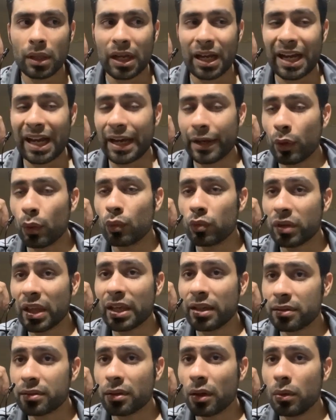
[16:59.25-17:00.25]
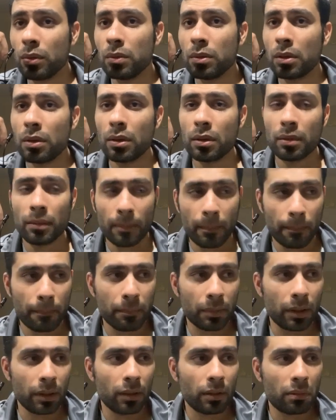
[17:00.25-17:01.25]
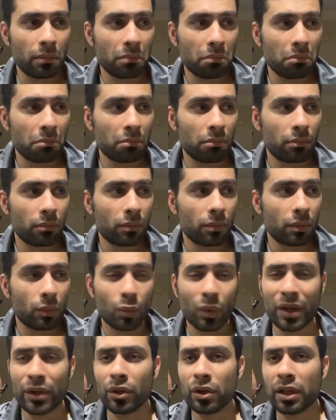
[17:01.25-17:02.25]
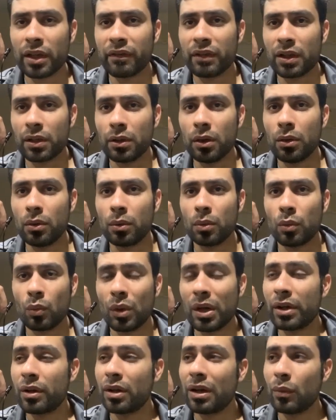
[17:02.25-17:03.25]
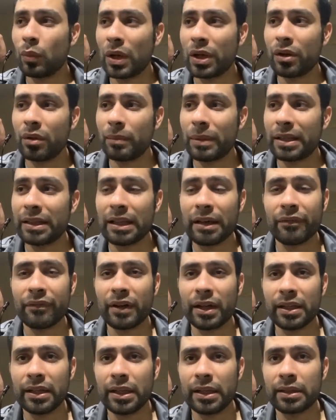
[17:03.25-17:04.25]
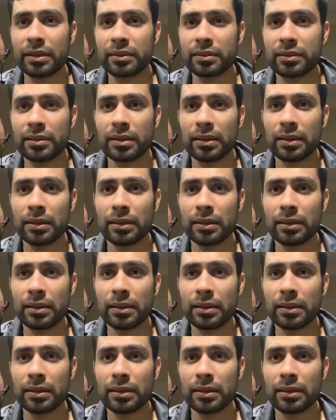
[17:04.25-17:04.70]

I don't think so, but why not give it a go? Why not make that fight next?